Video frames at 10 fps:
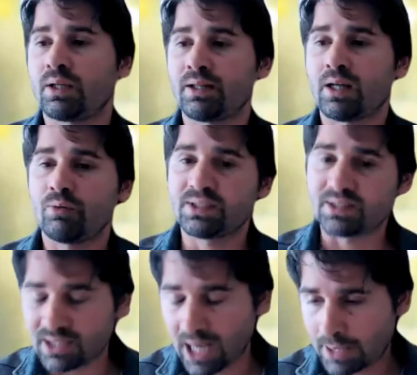And now with the
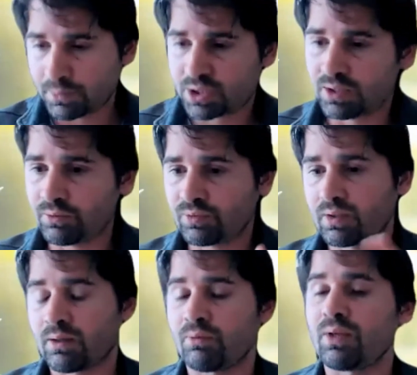time shift,
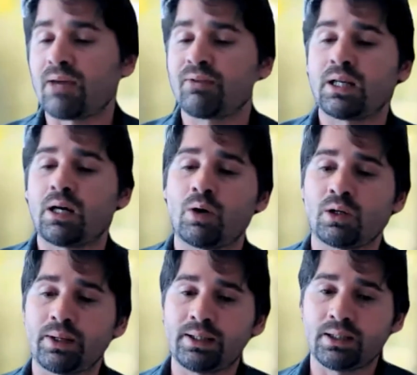we're having now
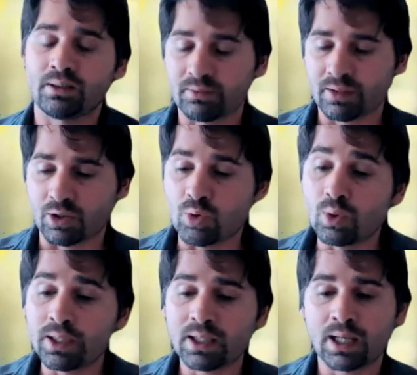already the
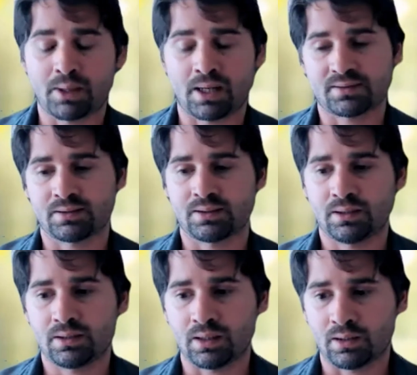cooling
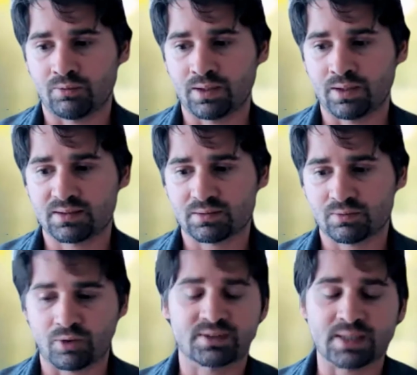capacity with,
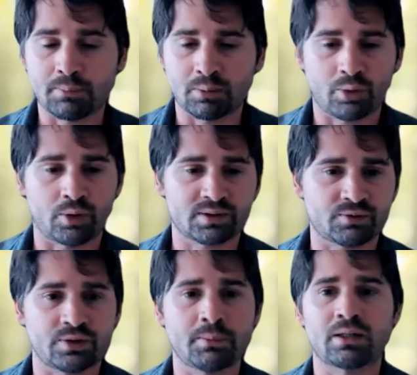for example, Perth
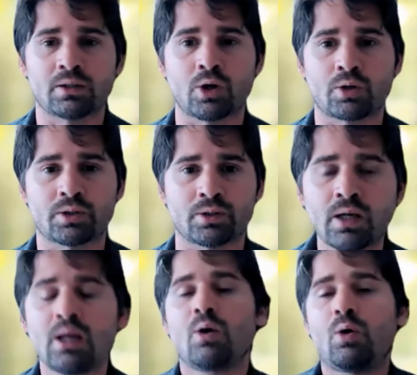Fremantle
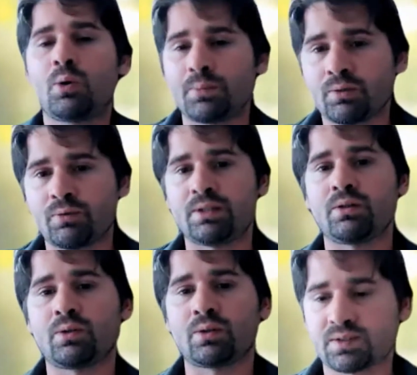Doctor, open your
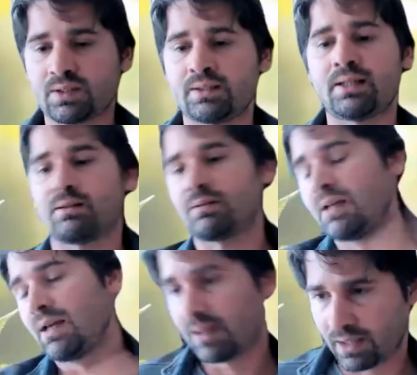windows and then
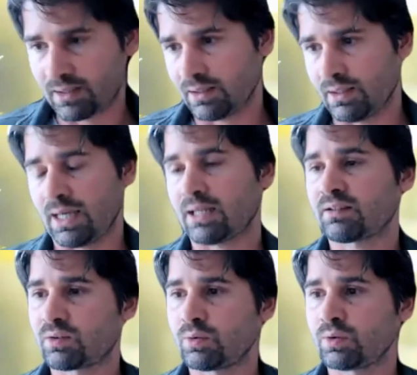getting the air
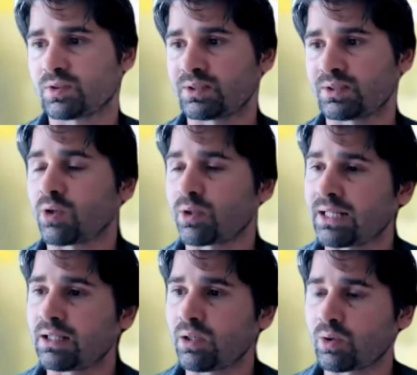through. So it's not
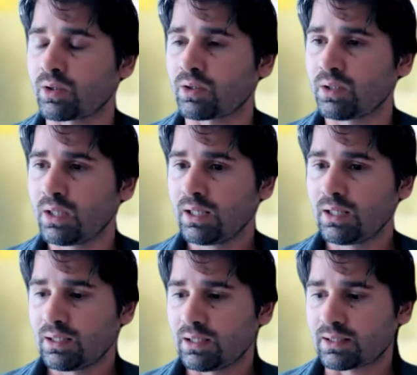any longer
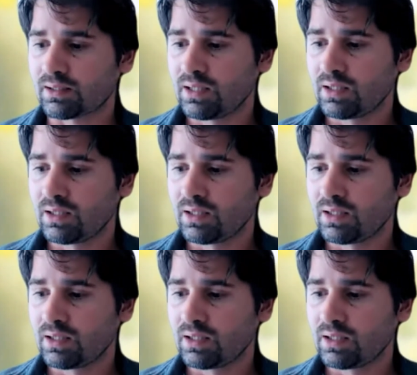like